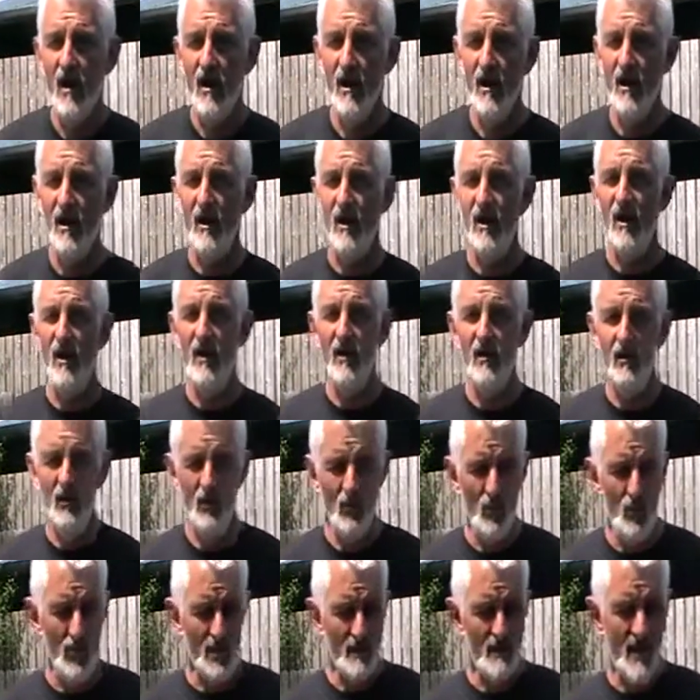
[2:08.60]
are
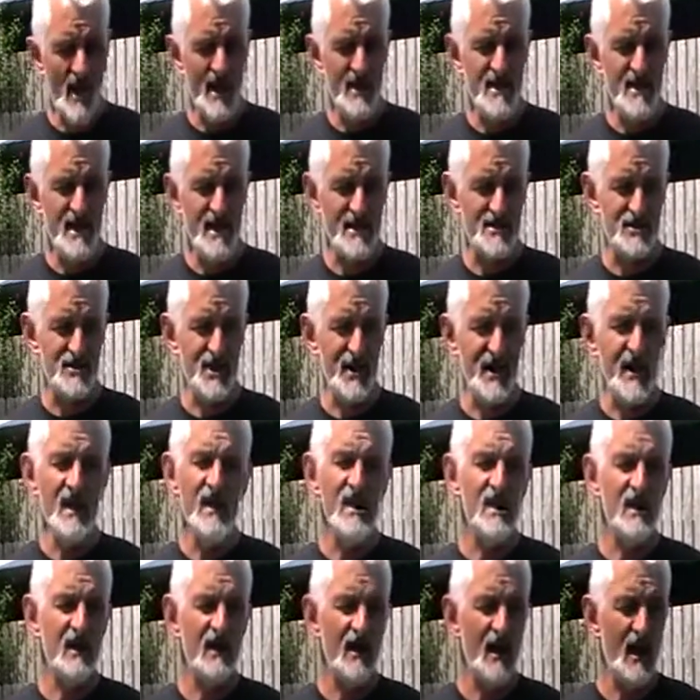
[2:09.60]
what I made yesterday,
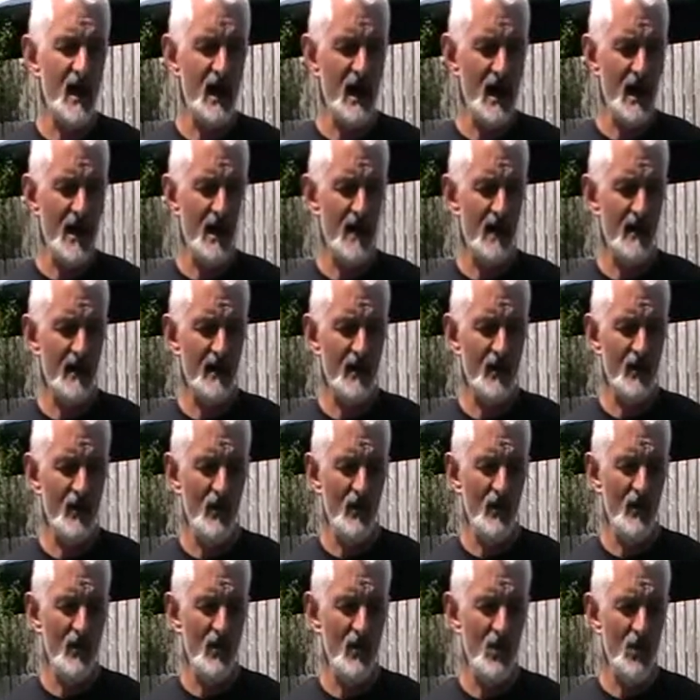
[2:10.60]
and
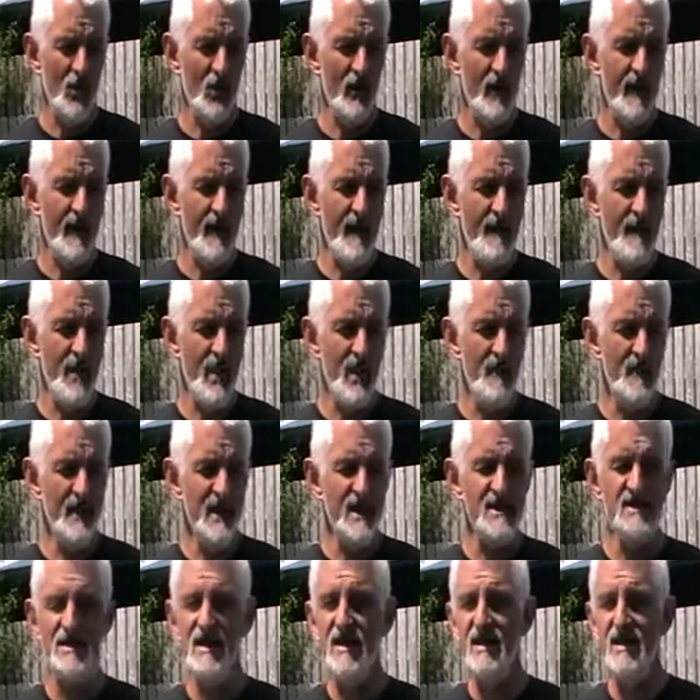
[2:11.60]
calling them the
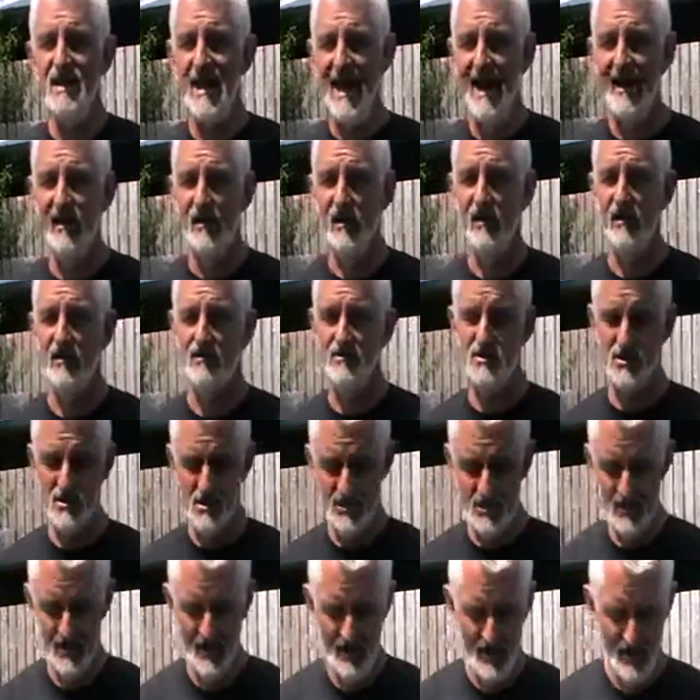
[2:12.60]
BT Canards.
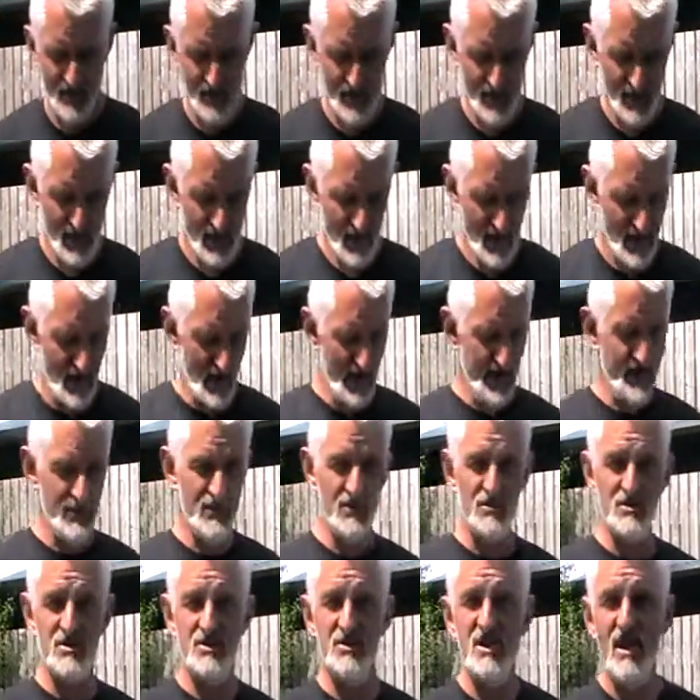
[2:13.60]
And
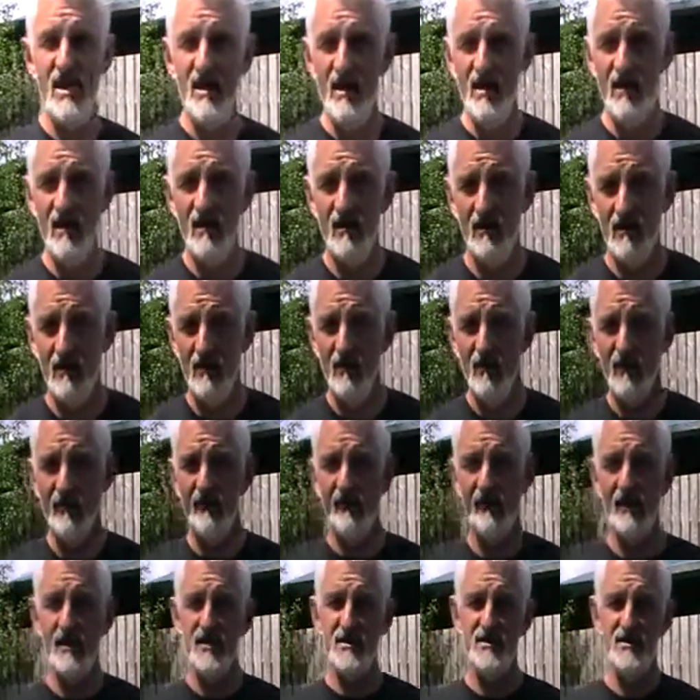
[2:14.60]
you'll see when I
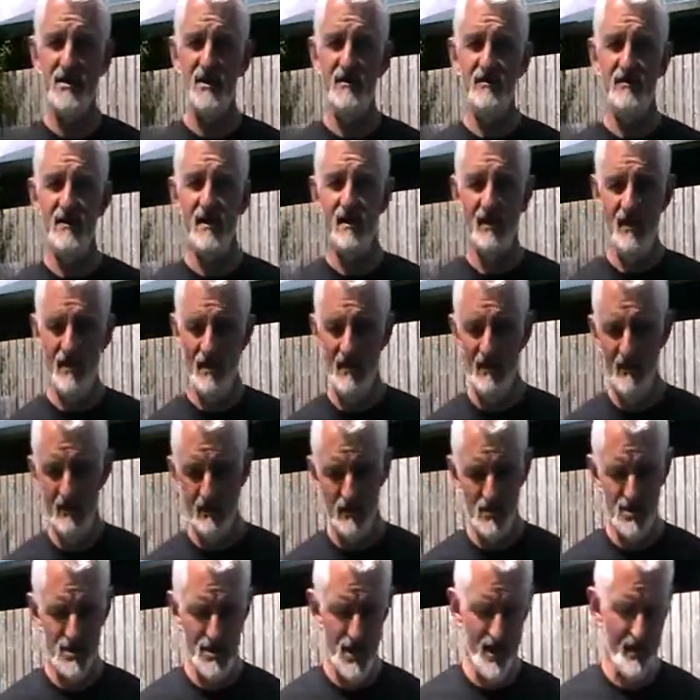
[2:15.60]
finish shooting, and I
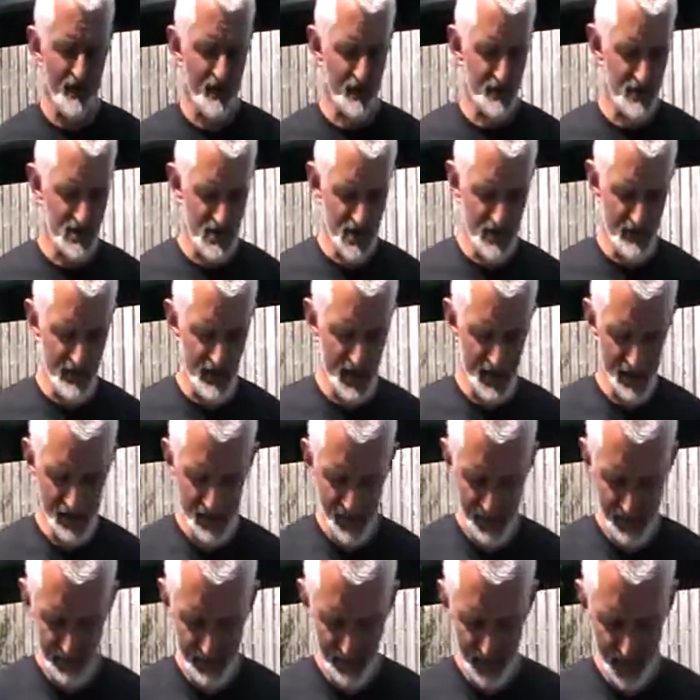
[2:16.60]
will show them to you.
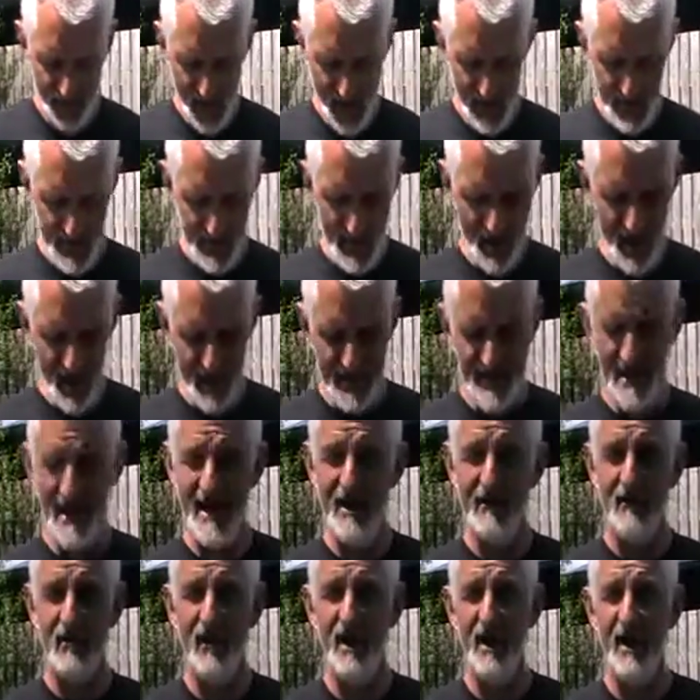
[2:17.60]
It's an
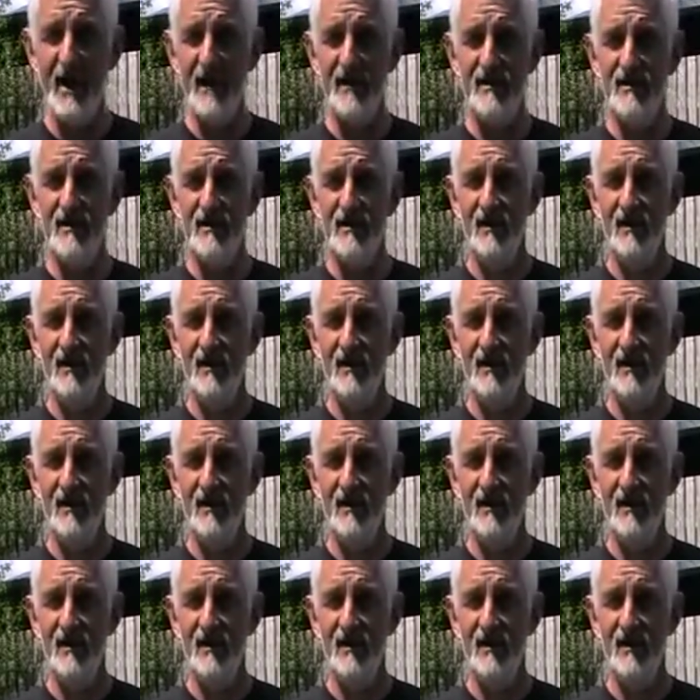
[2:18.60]
idea I had